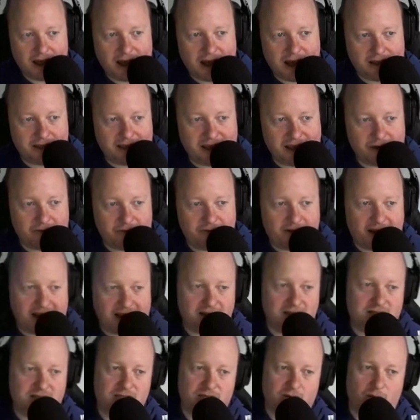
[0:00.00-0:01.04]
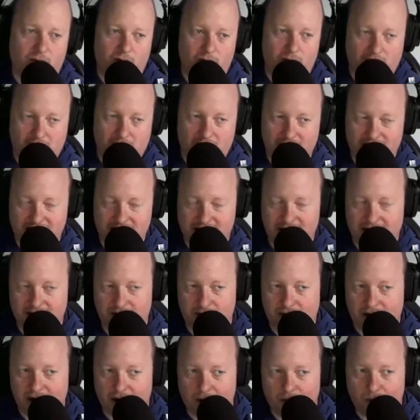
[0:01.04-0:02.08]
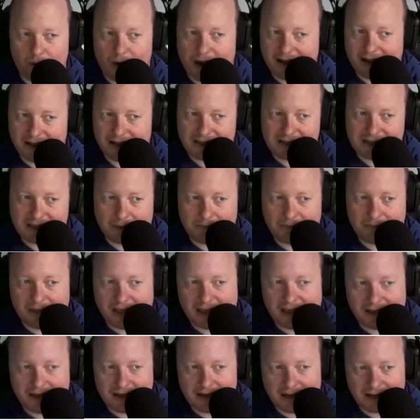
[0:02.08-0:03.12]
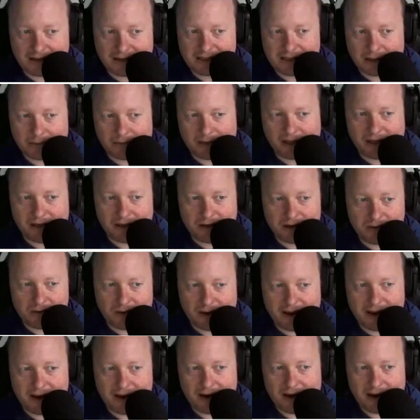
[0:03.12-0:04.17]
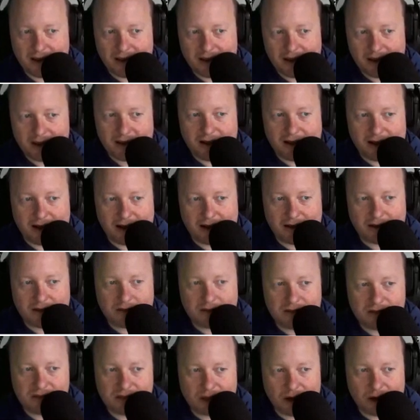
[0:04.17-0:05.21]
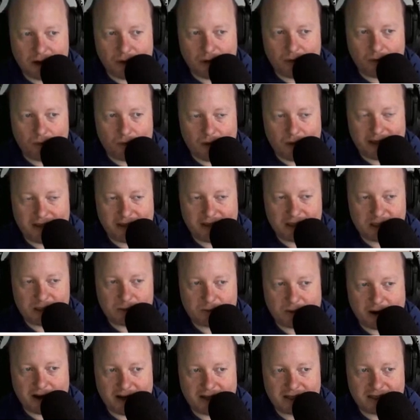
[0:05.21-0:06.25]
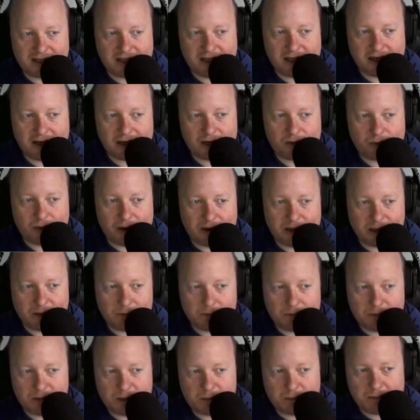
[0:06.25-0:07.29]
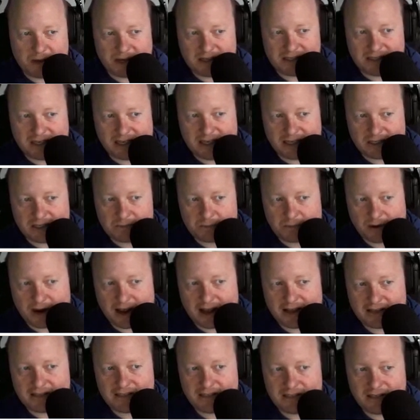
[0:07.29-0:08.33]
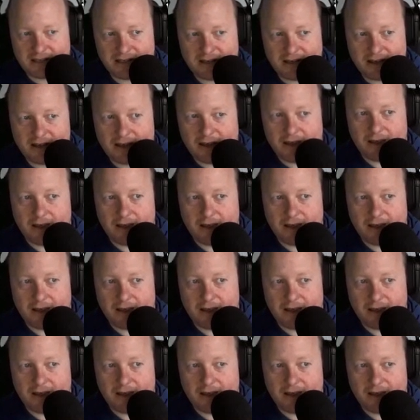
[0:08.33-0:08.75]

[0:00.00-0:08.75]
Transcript: The events, so causing, when something does something, do it. So when the sprite is clicked, when space key is pressed.